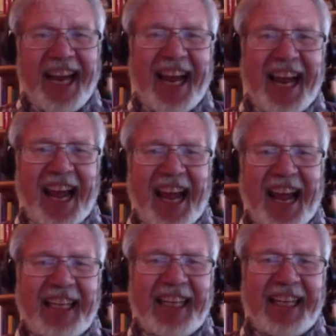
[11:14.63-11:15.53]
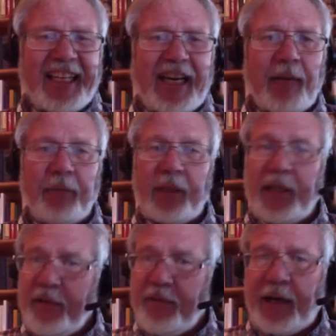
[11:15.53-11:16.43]
And uh, I
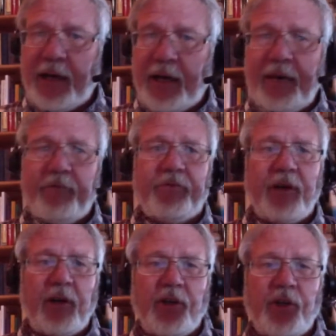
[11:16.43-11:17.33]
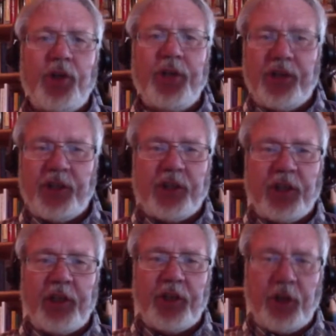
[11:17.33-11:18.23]
believe I've uh,
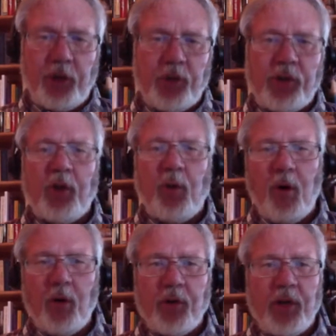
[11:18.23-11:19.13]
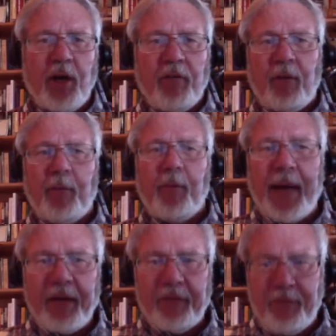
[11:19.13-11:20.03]
judiciously chosen quotes from
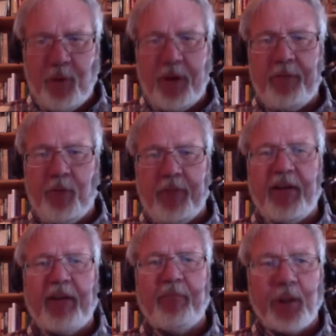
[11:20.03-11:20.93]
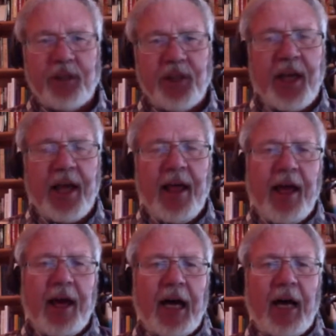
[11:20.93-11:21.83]
about 40, 45 books
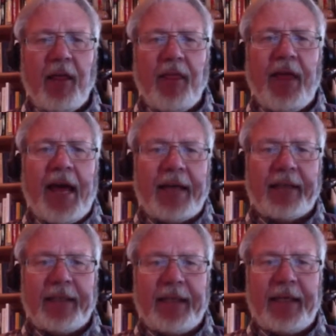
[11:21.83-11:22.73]
uh, that cool.